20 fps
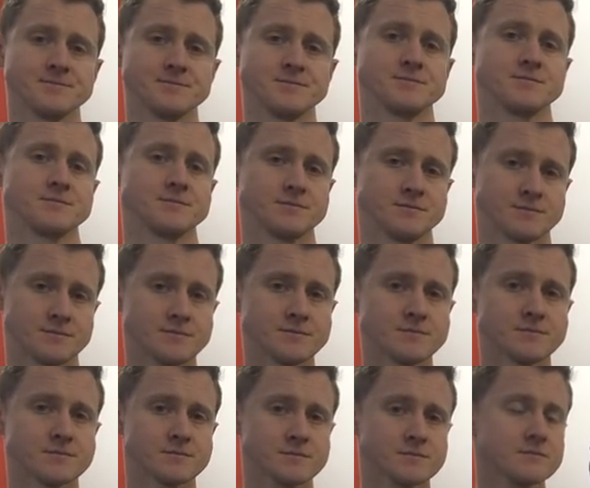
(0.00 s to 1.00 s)

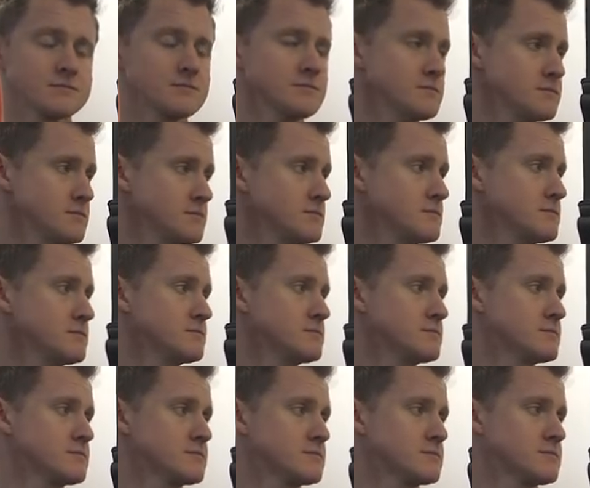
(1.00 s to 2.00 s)

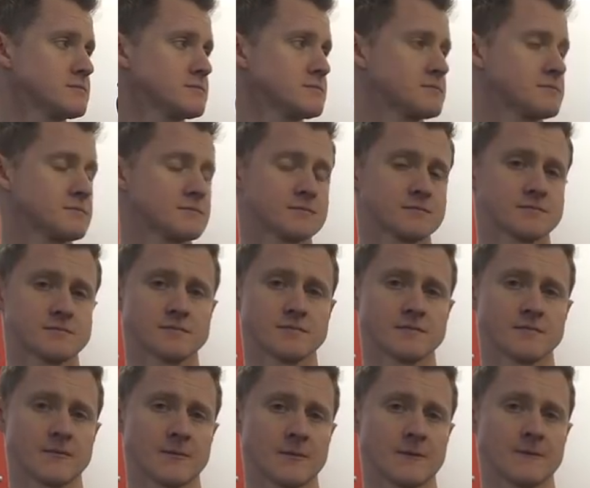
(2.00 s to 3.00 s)

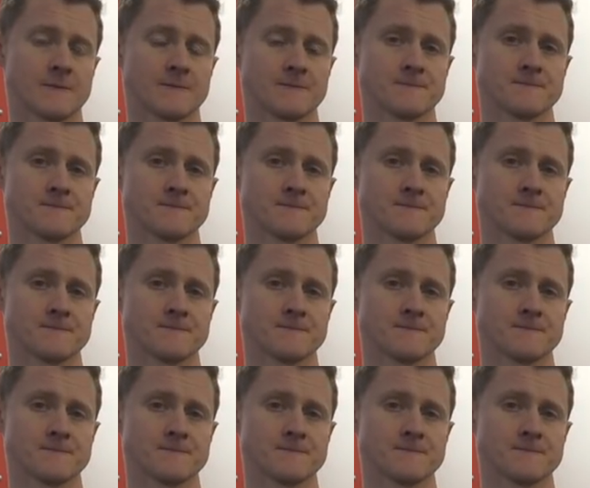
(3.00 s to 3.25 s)
This person isn't speaking.